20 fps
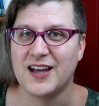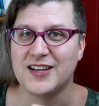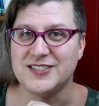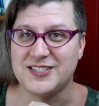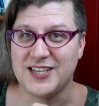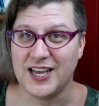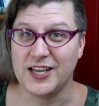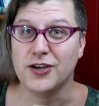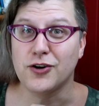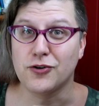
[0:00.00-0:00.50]

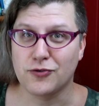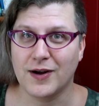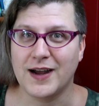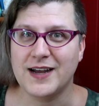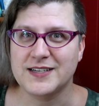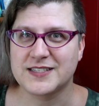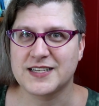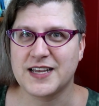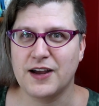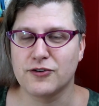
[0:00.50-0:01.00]
Daniel
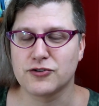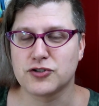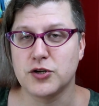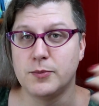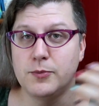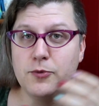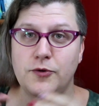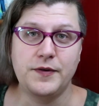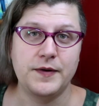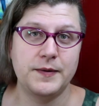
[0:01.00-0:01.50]
Craig's character,
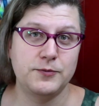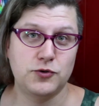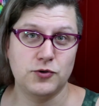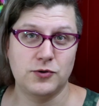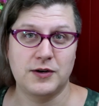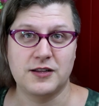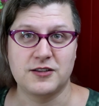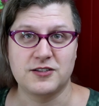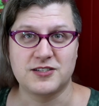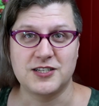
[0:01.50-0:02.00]
move him to
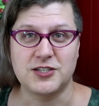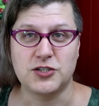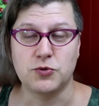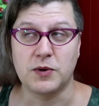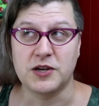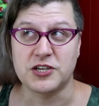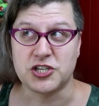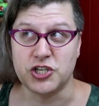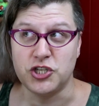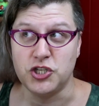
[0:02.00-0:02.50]
another
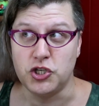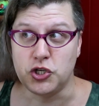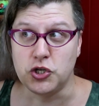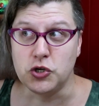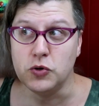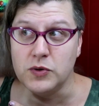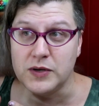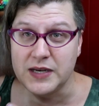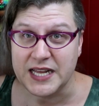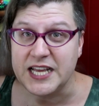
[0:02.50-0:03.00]
situation.
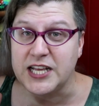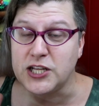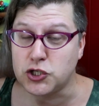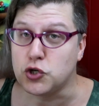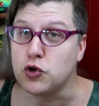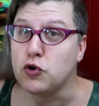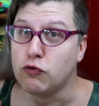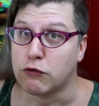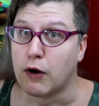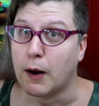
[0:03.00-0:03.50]
You need
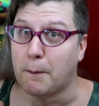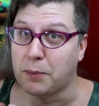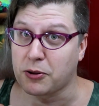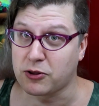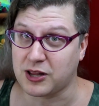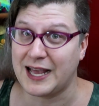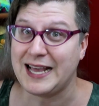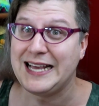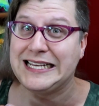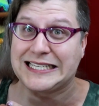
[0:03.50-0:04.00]
to
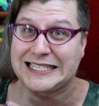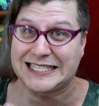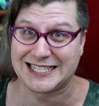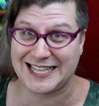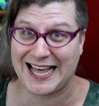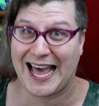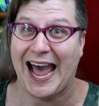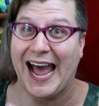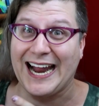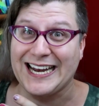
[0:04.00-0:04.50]
replace
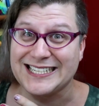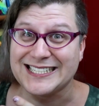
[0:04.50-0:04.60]
that